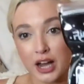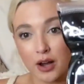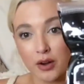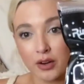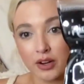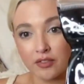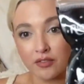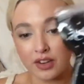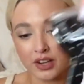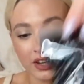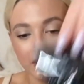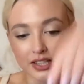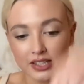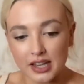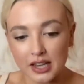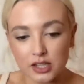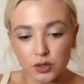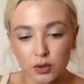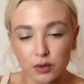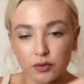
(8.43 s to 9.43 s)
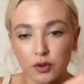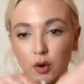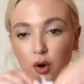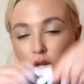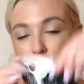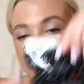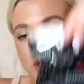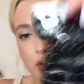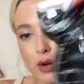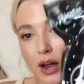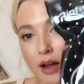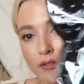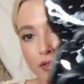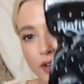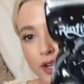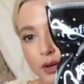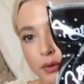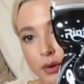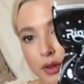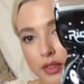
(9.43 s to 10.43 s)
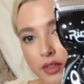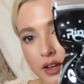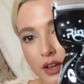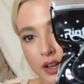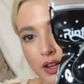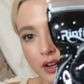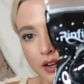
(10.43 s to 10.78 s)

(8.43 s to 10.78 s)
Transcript: convenient is that? So if you are traveling with it,